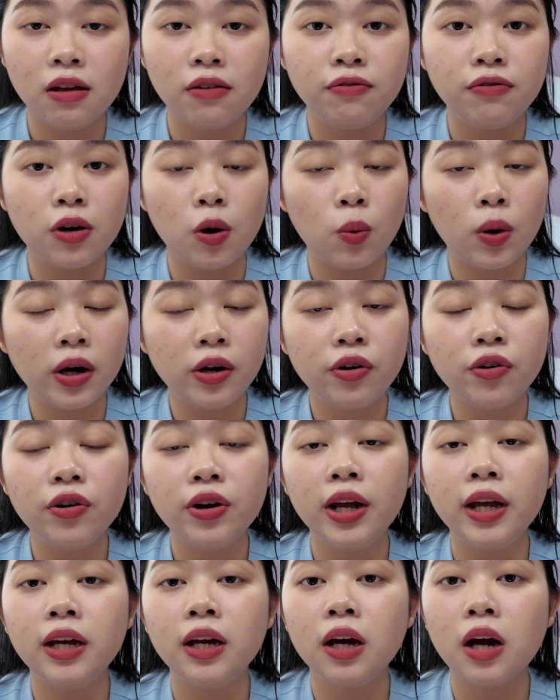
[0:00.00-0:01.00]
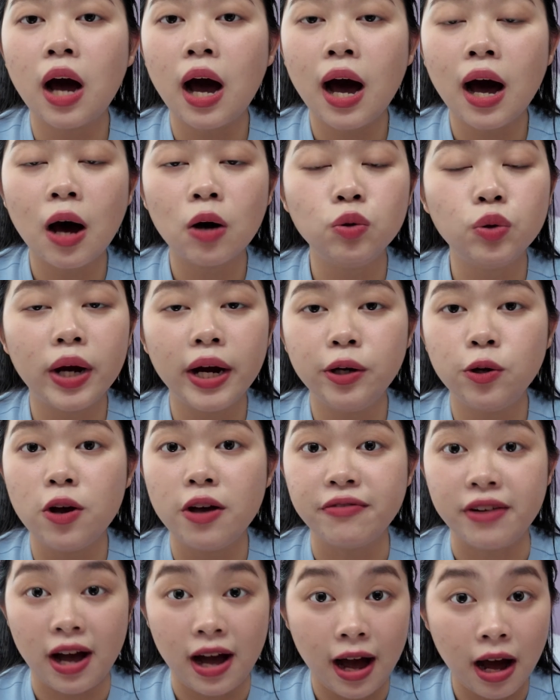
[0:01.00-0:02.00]
if you're wondering how do I know
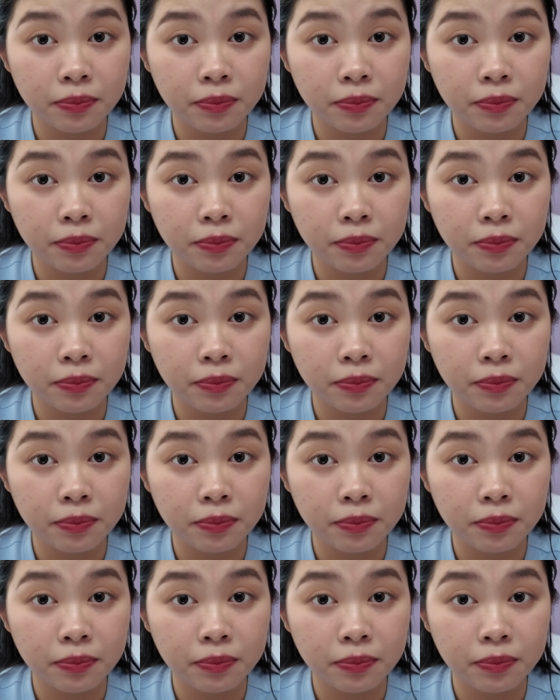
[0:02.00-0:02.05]
if